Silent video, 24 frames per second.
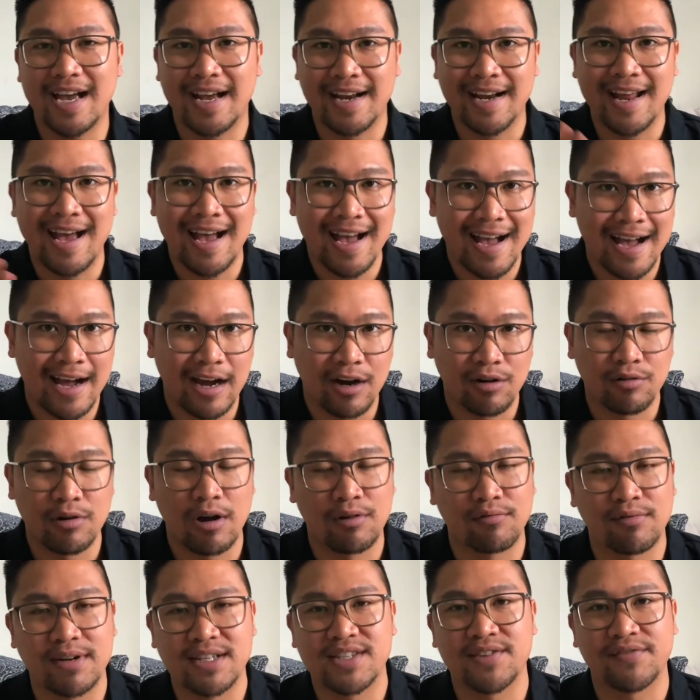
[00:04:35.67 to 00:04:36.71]
and how a
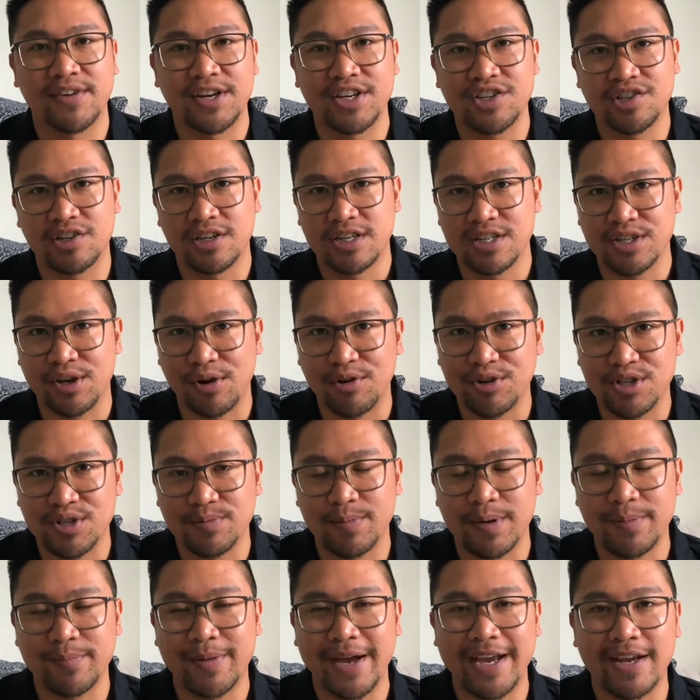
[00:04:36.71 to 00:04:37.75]
reservation is going to
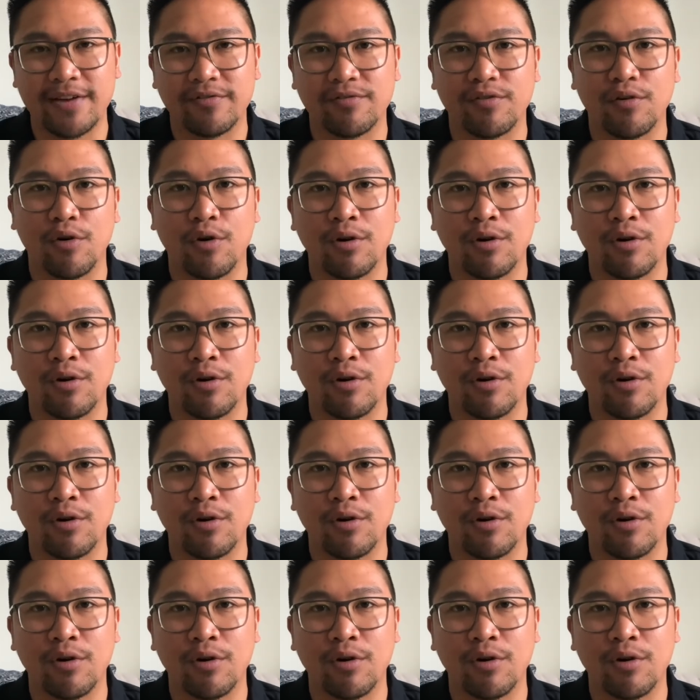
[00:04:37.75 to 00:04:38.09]
be paid for.